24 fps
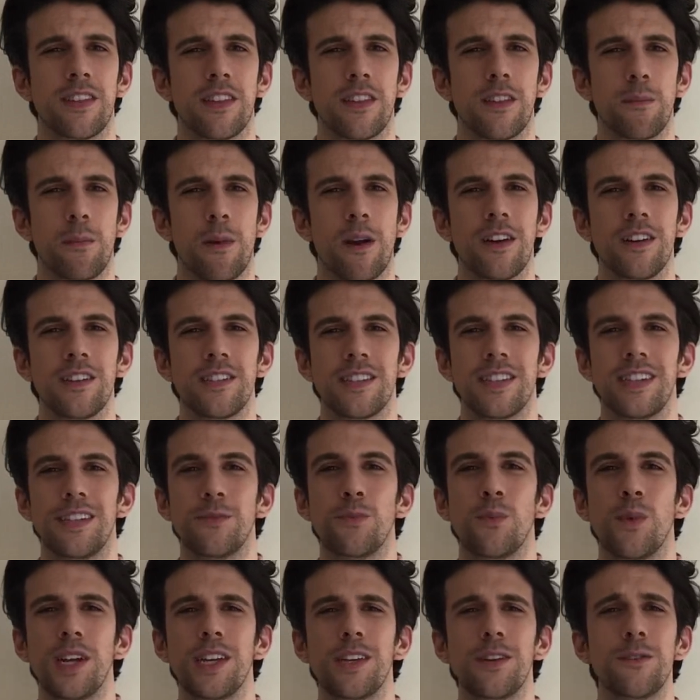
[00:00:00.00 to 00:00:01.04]
to the person,
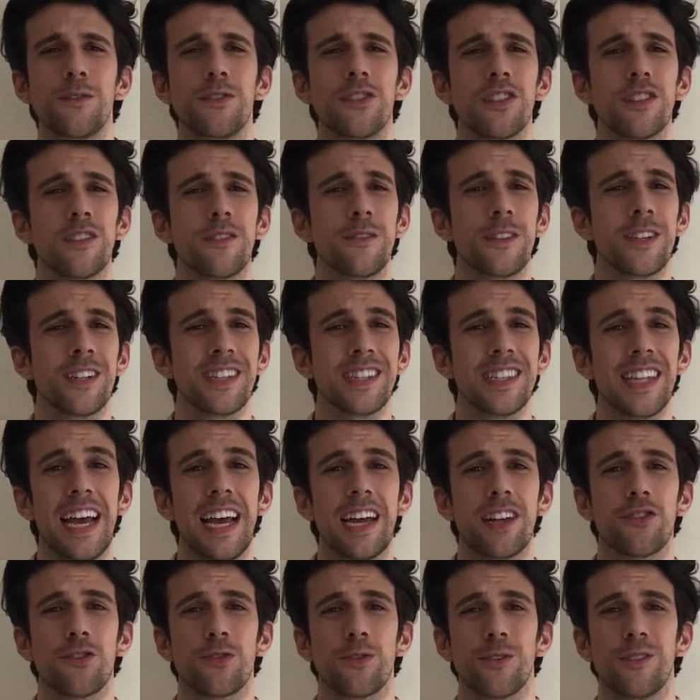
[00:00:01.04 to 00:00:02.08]
what you just feel
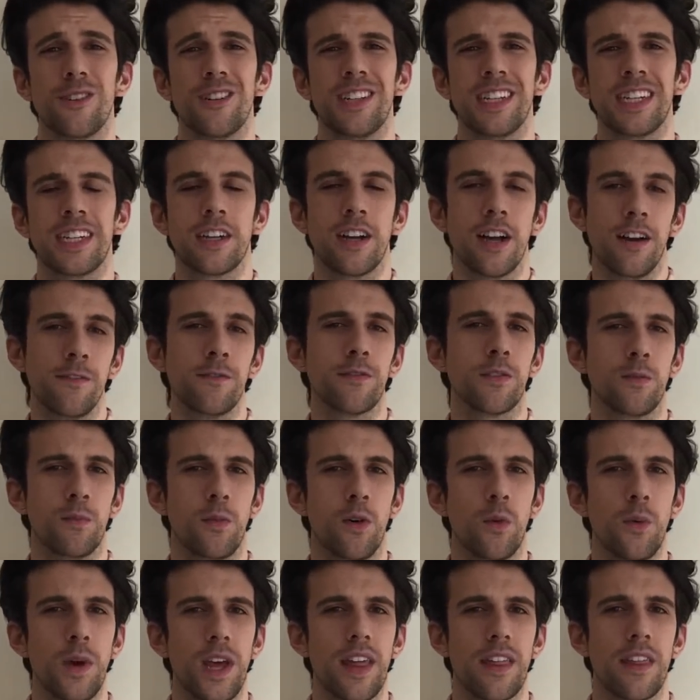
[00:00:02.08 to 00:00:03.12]
natural and
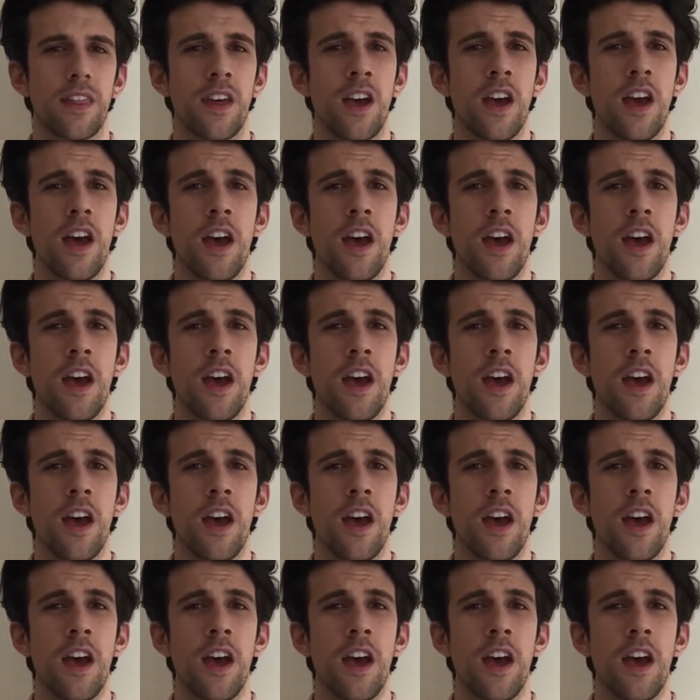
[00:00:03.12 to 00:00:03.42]
comfortable with.